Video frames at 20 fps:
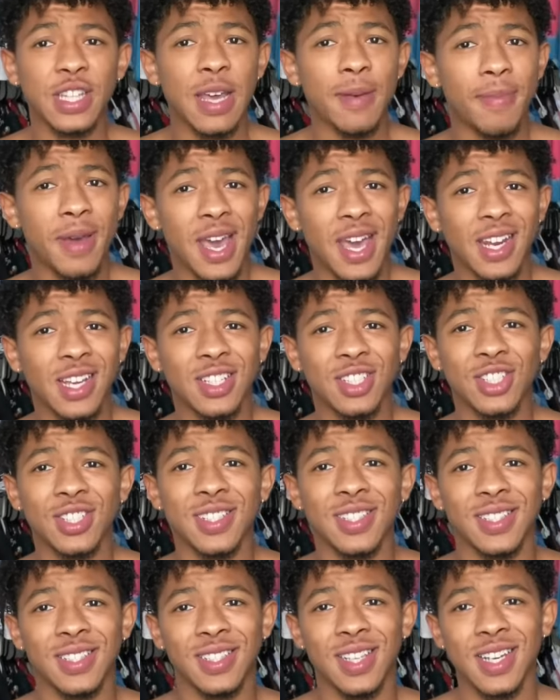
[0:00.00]
that bad. It
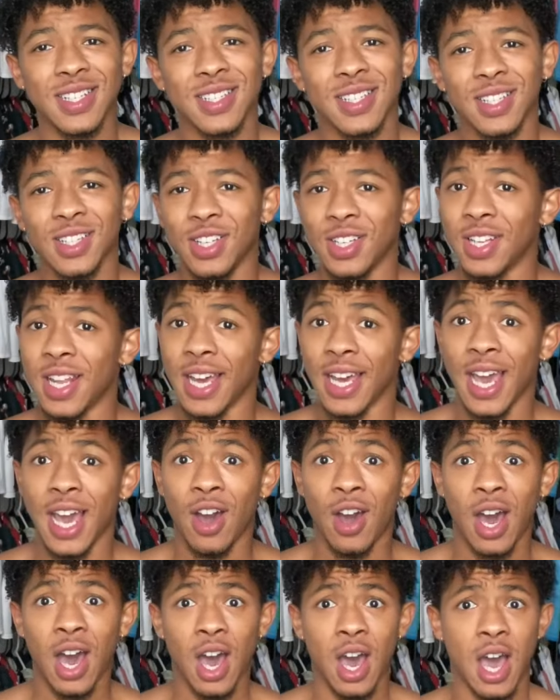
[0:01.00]
just doesn't look like
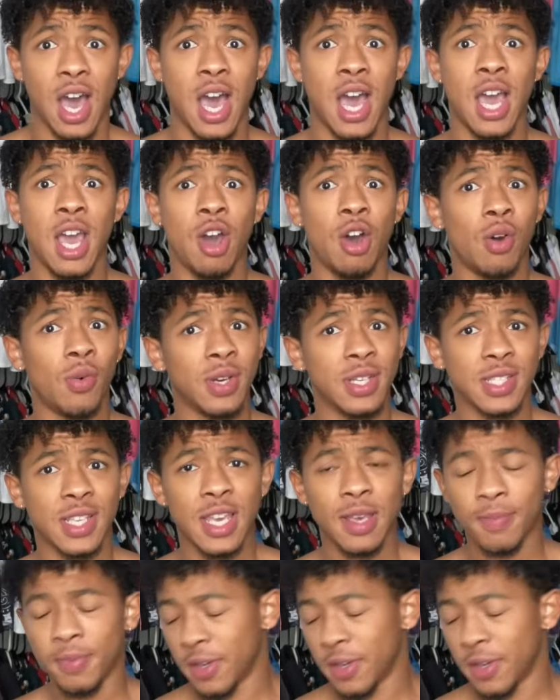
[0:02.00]
how I always keep